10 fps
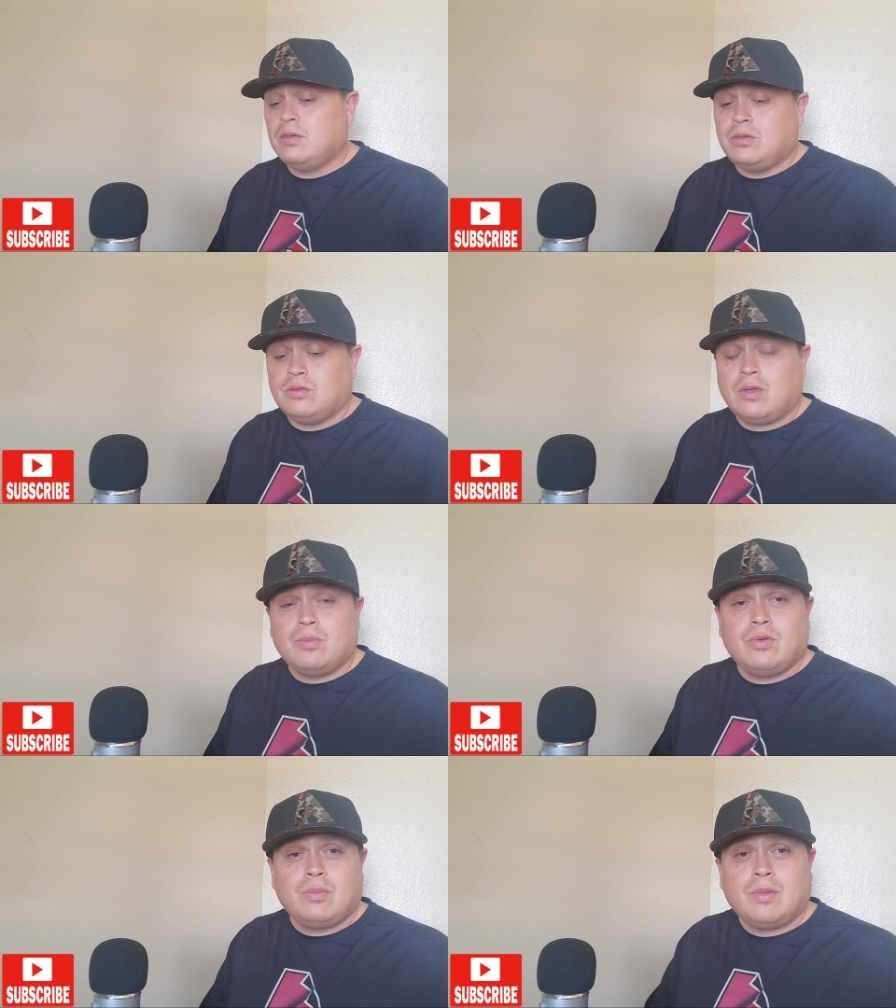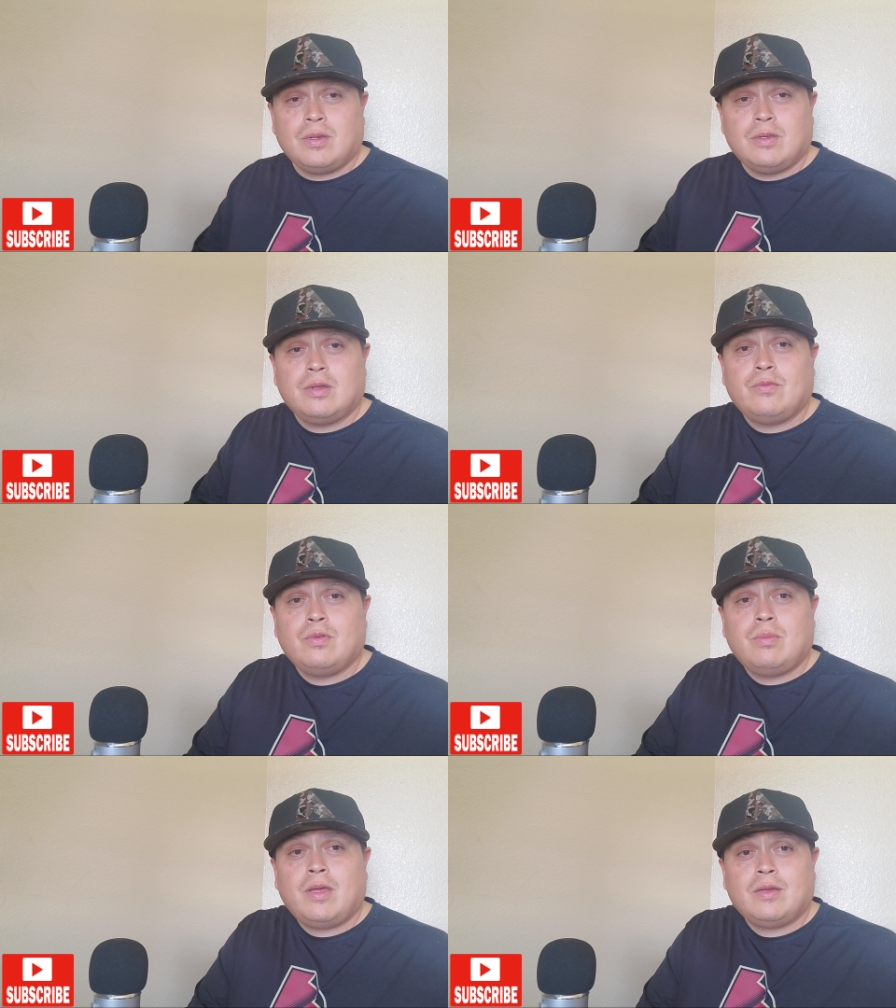So I put my duffel
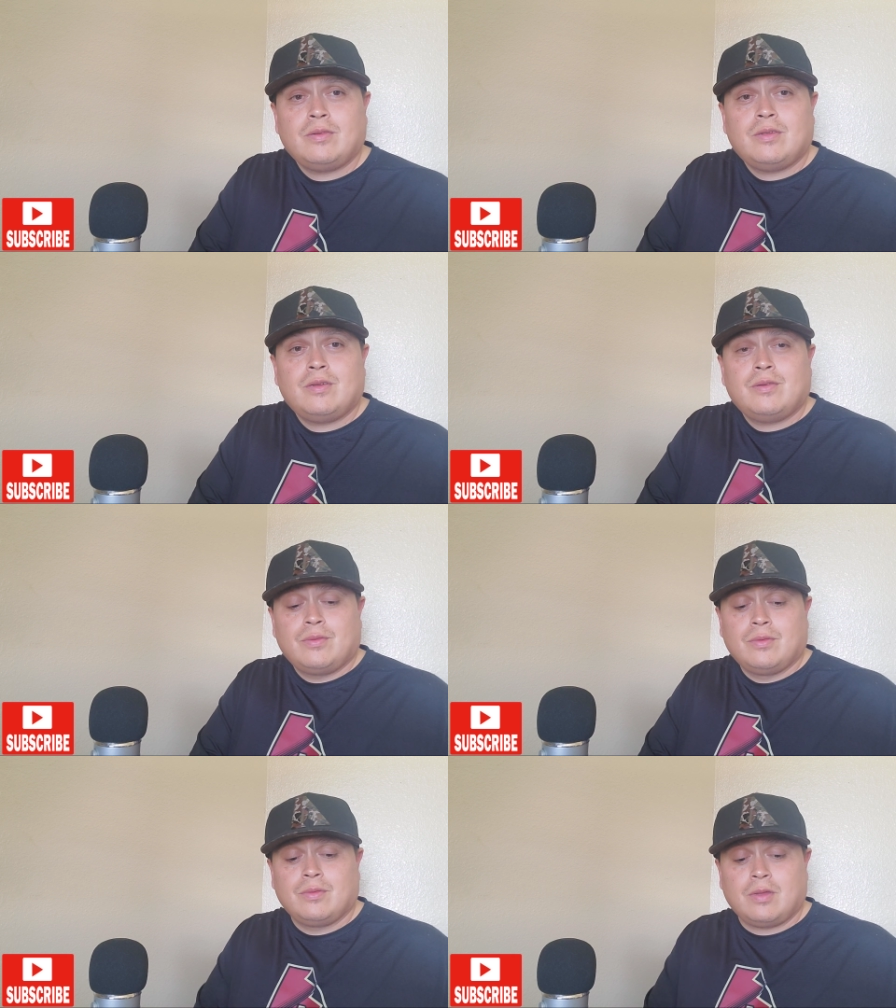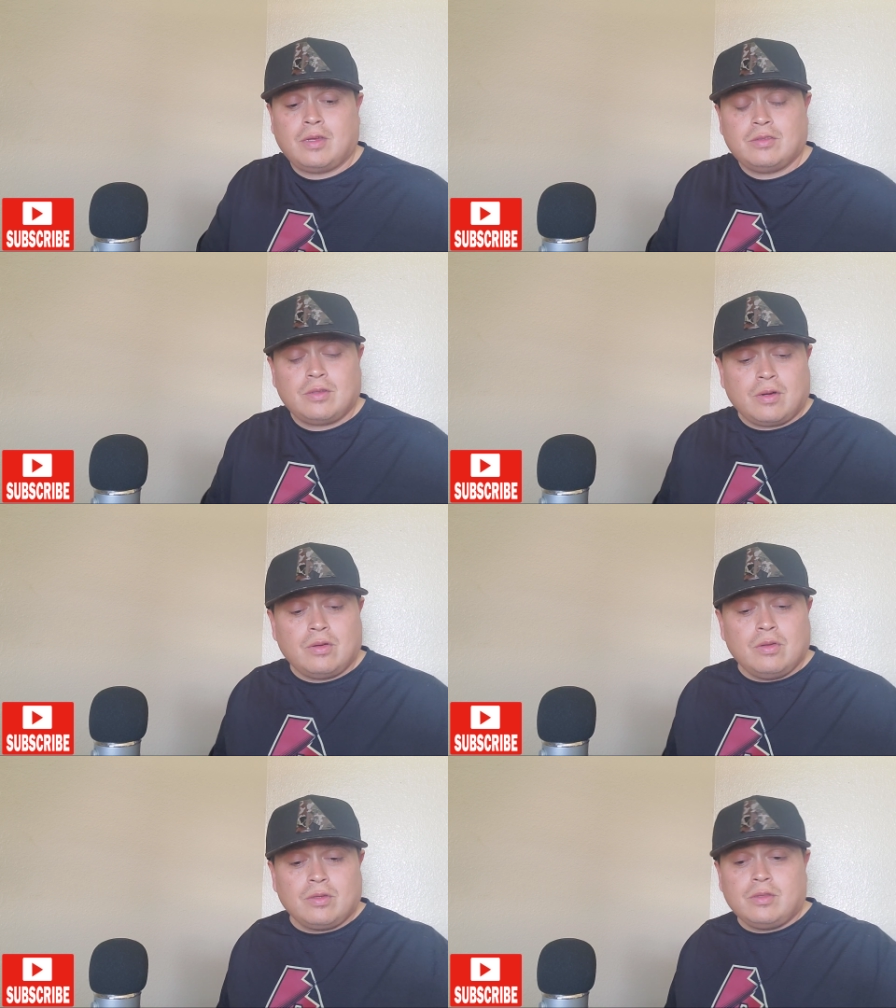bag down. I start
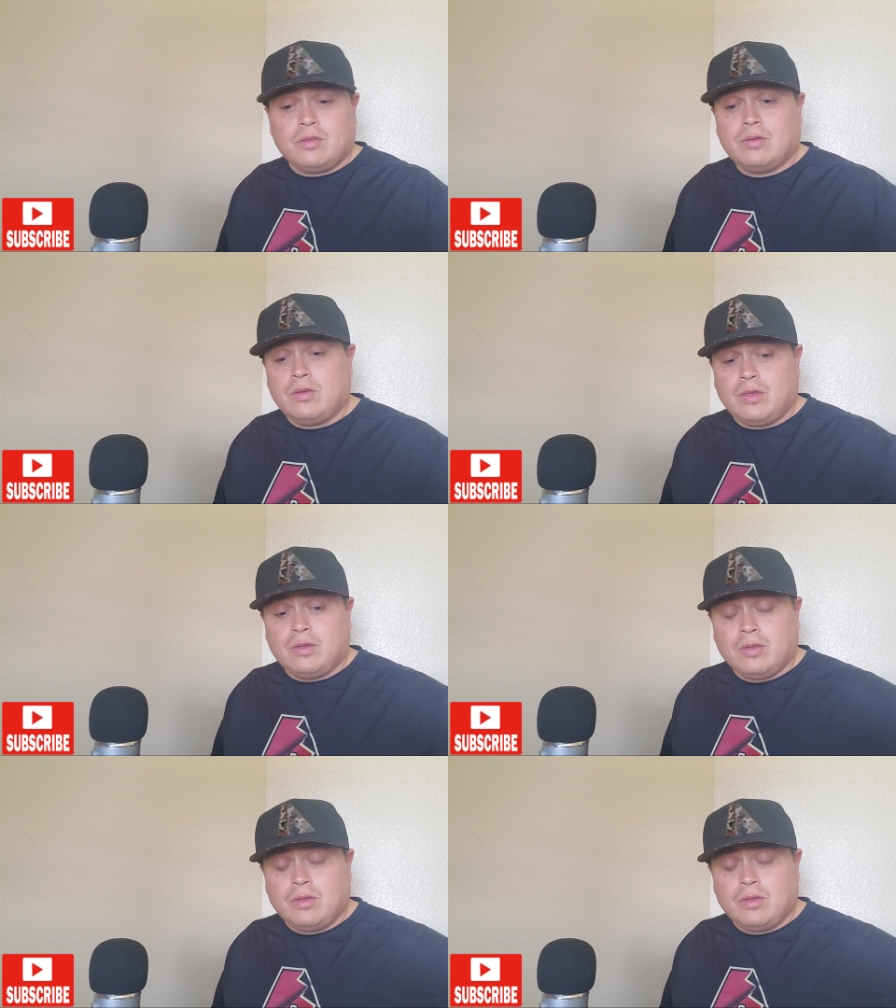looking through it.